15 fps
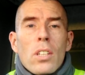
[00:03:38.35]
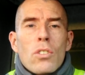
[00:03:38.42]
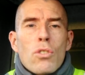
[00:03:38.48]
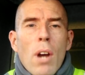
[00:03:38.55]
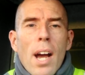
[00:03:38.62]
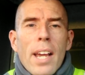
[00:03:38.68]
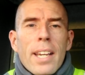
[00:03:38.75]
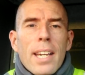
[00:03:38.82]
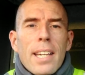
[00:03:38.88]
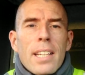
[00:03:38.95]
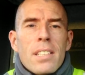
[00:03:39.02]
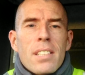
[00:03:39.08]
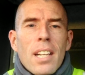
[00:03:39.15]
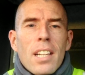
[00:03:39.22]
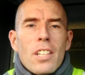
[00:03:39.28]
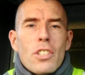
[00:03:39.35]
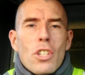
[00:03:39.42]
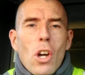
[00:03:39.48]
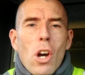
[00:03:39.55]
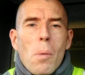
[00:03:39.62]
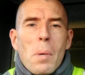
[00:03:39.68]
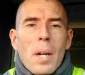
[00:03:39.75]
try and get yourself a
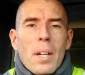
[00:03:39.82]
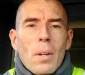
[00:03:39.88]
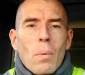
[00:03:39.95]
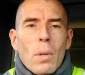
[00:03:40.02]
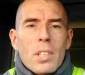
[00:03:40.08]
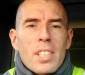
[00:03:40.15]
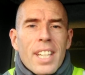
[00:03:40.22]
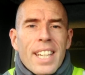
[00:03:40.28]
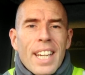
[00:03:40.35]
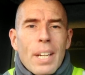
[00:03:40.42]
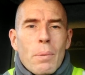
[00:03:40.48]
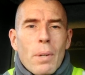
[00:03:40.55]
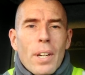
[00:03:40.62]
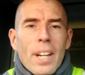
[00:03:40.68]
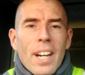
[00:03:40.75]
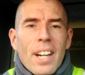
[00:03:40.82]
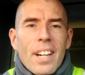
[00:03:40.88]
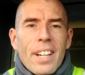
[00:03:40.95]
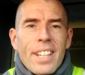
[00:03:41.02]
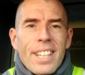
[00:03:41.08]
job. What's a key worker?